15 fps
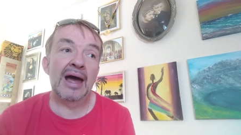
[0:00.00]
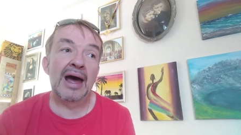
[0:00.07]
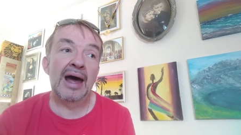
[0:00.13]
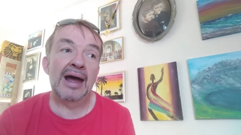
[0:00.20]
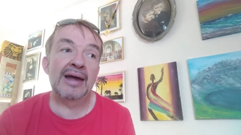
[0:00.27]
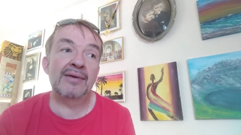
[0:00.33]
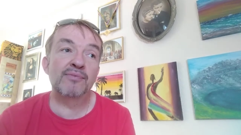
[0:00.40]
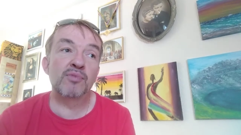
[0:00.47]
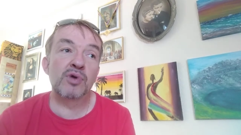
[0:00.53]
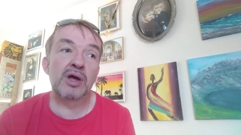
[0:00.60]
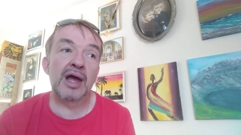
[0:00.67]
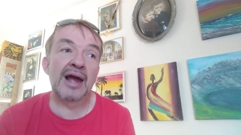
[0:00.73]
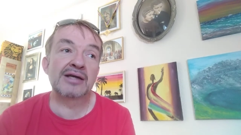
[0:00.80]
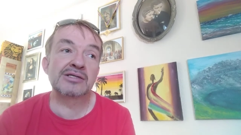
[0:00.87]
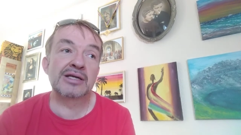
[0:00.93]
I
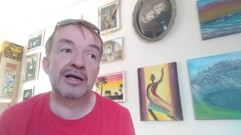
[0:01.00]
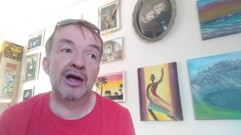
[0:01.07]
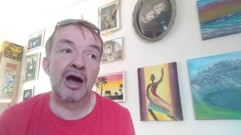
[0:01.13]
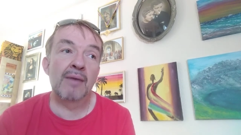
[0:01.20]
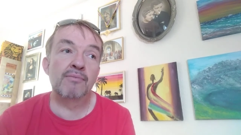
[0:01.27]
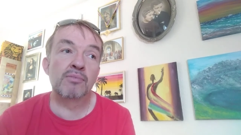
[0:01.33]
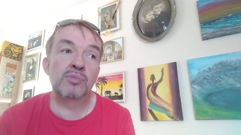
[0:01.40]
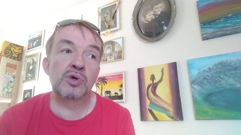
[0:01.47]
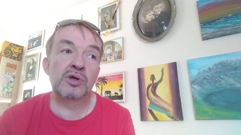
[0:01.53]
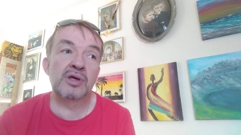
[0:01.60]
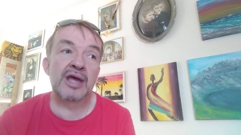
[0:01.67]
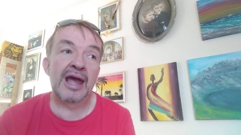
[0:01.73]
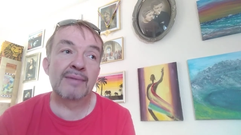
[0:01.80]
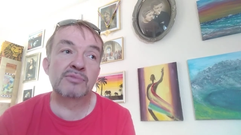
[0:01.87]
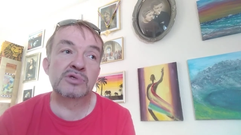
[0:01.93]
actually come
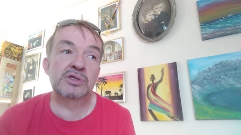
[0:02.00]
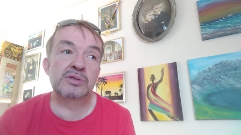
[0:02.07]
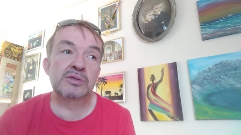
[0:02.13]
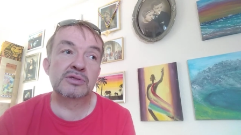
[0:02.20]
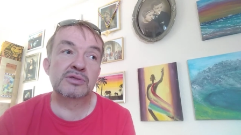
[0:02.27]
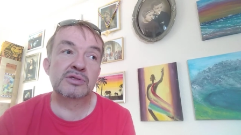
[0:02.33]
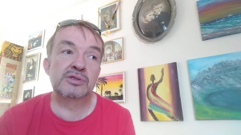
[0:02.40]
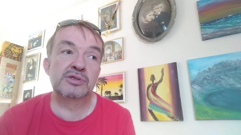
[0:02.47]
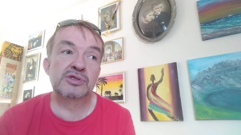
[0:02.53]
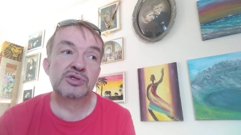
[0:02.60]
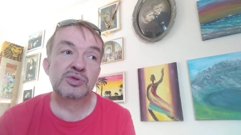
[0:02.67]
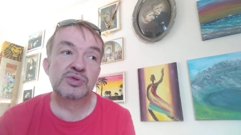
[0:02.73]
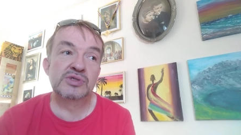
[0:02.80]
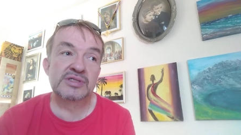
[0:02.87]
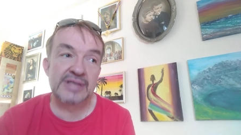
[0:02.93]
came to
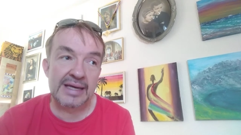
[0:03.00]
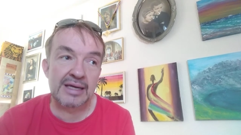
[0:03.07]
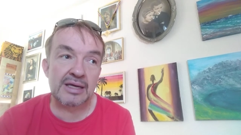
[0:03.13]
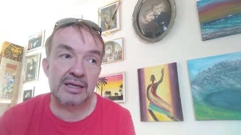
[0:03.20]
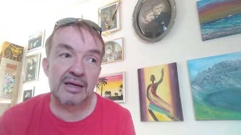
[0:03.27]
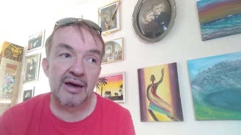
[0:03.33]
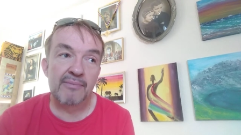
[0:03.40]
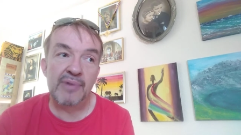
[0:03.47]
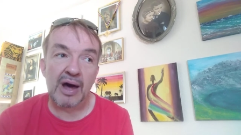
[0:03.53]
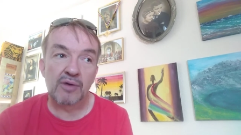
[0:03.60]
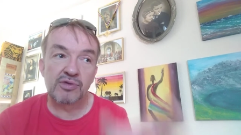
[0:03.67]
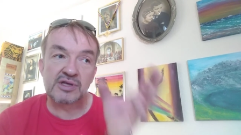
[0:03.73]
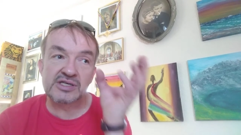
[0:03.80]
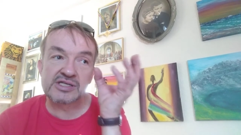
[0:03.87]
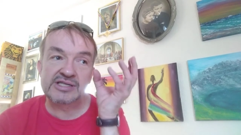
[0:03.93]
to think
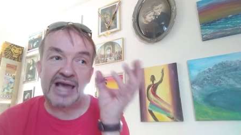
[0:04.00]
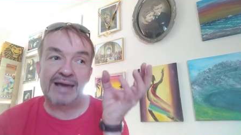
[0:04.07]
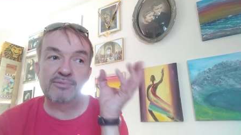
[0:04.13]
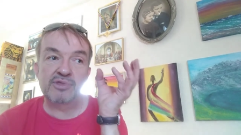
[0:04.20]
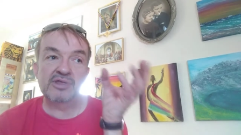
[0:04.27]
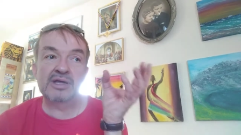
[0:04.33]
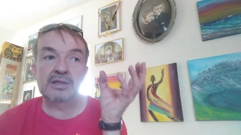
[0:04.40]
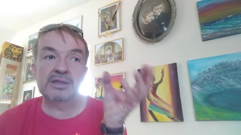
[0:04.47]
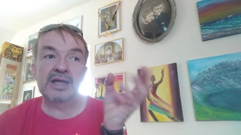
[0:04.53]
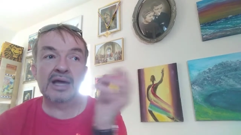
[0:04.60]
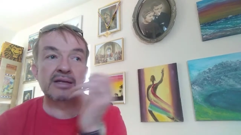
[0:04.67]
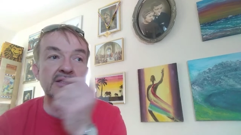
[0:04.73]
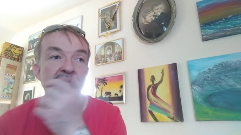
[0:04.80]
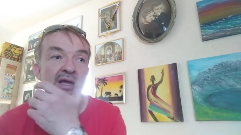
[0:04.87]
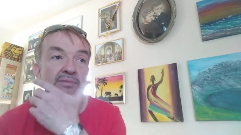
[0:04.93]
about the same thing
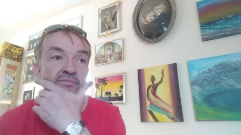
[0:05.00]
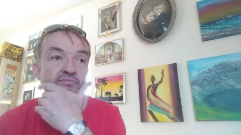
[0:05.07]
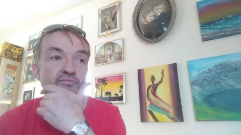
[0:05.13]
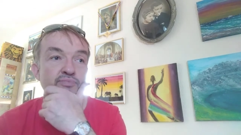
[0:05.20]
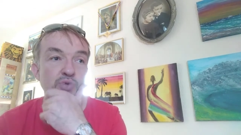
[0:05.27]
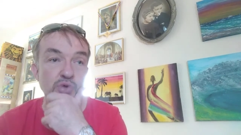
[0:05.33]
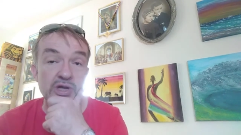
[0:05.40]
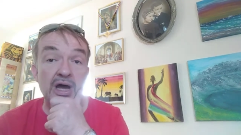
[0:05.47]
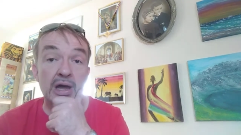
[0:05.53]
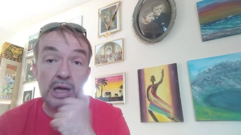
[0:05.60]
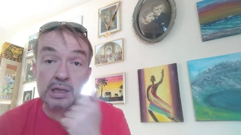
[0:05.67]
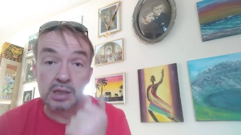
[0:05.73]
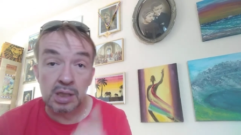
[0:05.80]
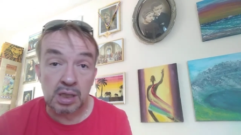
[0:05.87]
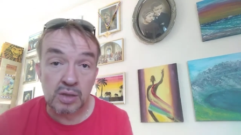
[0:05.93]
that that Buddha
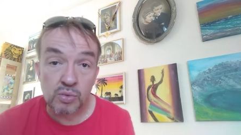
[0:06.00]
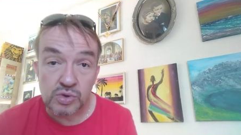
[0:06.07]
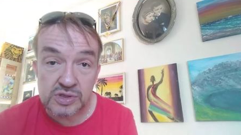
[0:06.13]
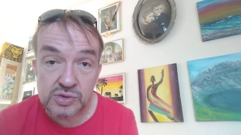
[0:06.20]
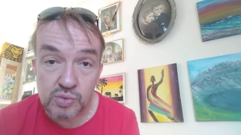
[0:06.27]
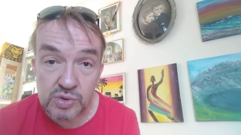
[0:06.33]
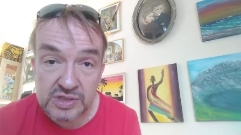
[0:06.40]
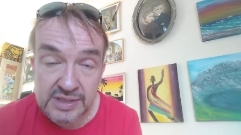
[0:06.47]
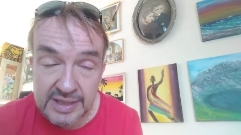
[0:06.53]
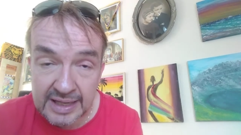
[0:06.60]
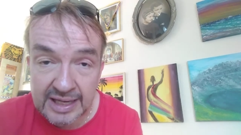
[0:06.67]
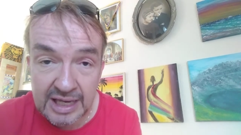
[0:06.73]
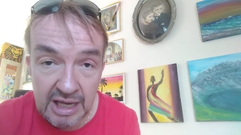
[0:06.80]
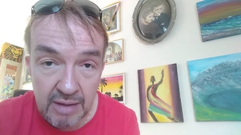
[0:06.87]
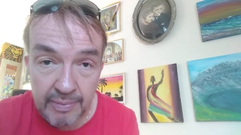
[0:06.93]
was was
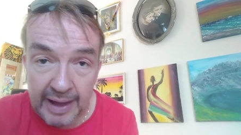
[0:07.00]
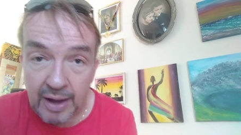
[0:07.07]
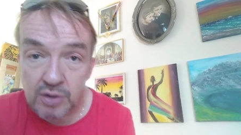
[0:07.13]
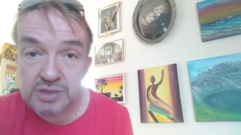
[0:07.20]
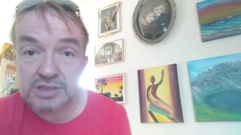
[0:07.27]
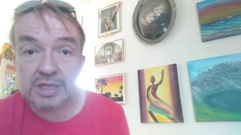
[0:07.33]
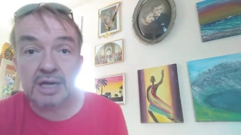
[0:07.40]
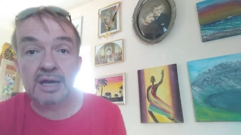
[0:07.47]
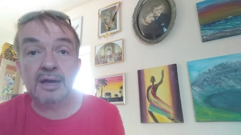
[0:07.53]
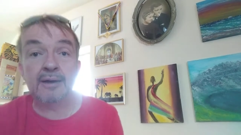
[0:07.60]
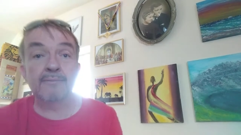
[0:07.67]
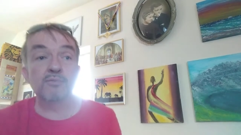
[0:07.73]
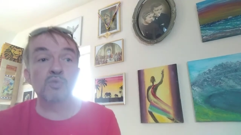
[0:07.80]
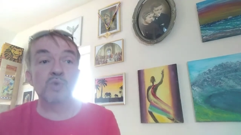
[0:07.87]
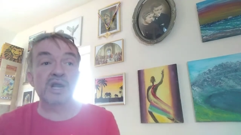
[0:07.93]
thinking about um,
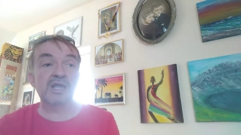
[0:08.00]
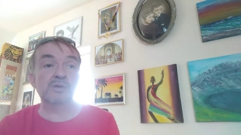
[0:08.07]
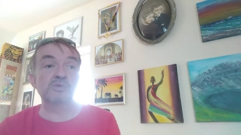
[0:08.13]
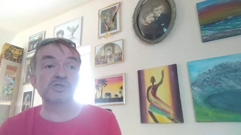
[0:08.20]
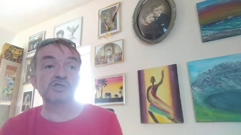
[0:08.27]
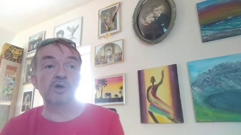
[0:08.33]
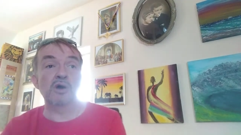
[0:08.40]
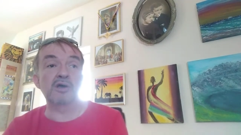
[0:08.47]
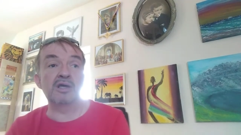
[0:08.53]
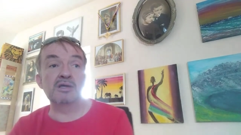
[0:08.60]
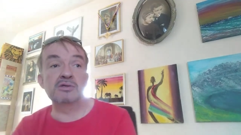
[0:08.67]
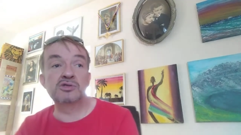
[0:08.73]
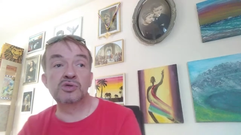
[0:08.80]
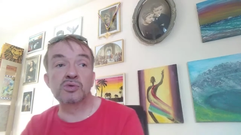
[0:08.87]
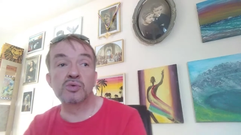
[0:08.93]
when he was
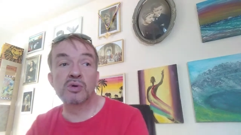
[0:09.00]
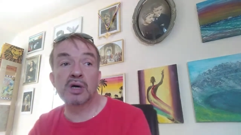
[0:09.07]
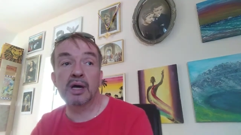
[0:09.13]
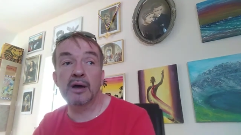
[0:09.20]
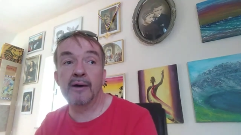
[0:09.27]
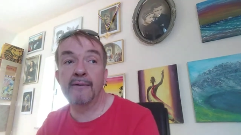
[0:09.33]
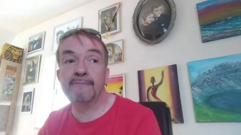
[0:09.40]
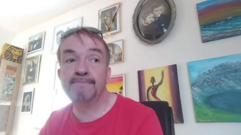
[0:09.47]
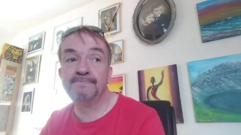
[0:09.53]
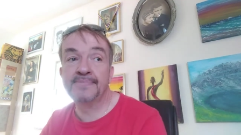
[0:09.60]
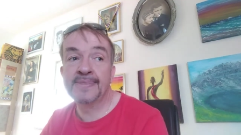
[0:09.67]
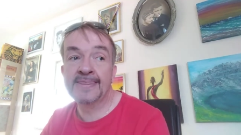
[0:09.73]
talking to um,